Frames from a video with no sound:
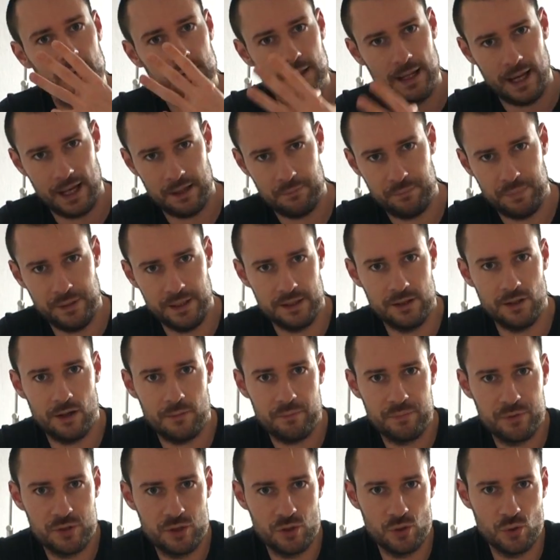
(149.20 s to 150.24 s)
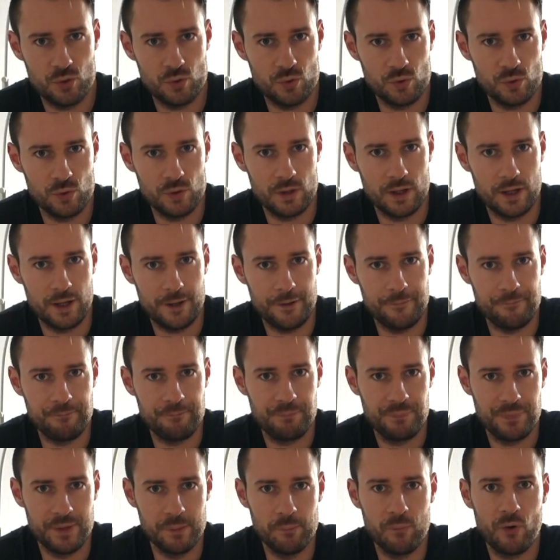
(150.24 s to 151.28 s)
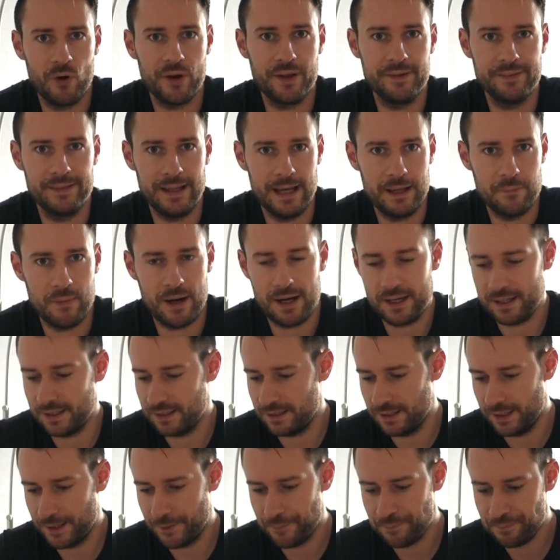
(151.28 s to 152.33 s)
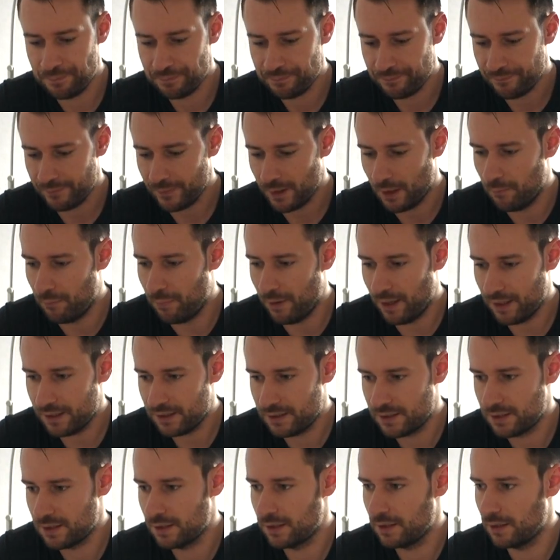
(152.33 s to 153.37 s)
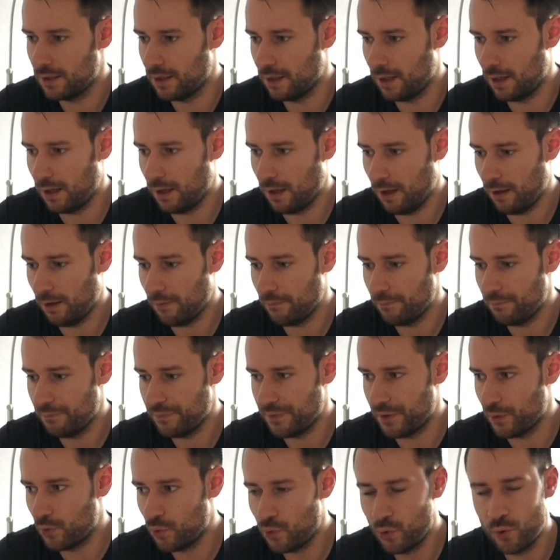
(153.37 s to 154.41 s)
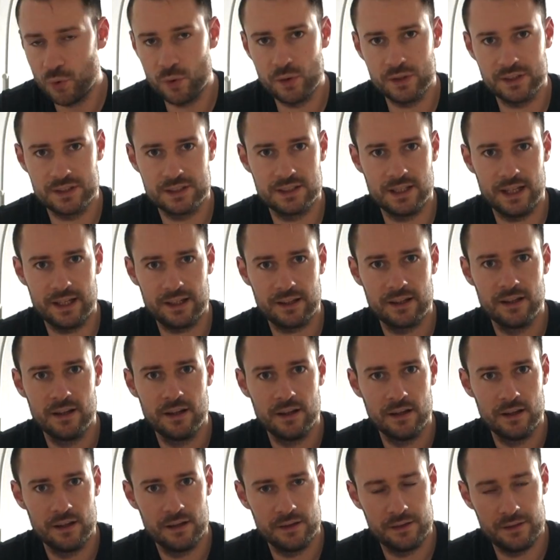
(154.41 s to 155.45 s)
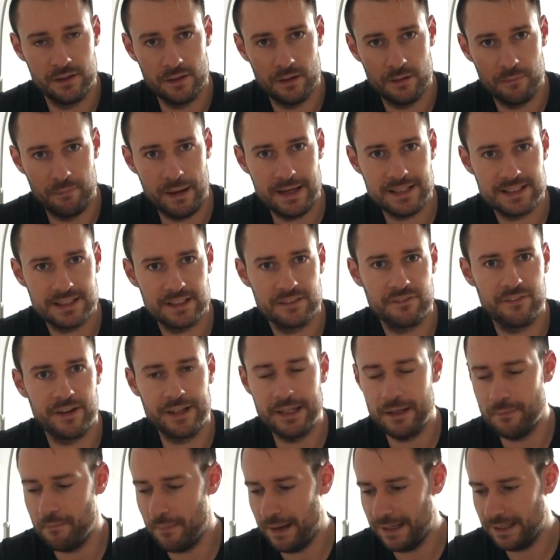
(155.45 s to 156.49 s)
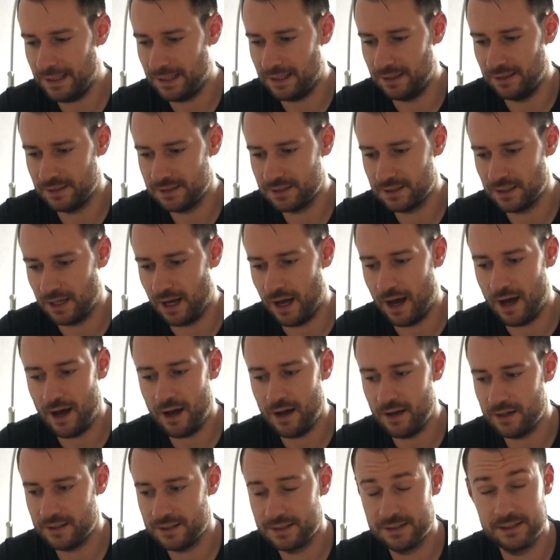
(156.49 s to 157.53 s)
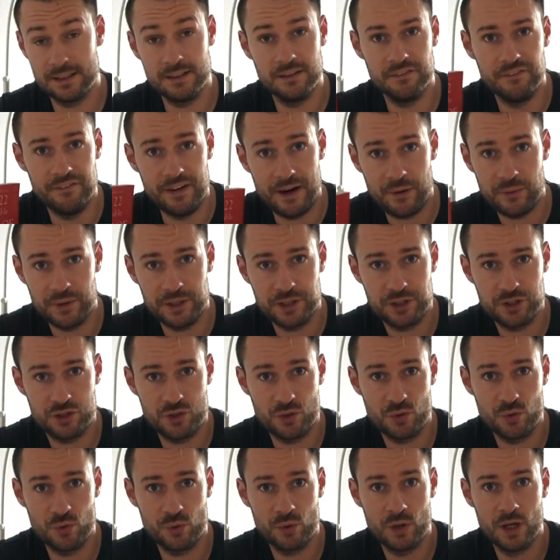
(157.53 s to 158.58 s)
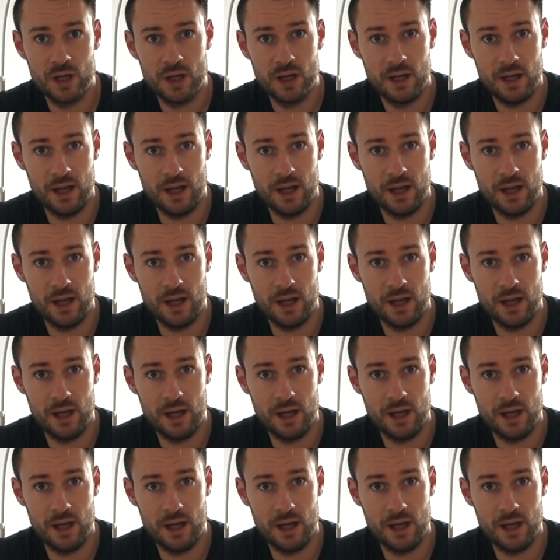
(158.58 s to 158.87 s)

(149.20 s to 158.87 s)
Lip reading: can't be adopted to the modern day marketing. But the rules, like the basic fundamentals, are still very true.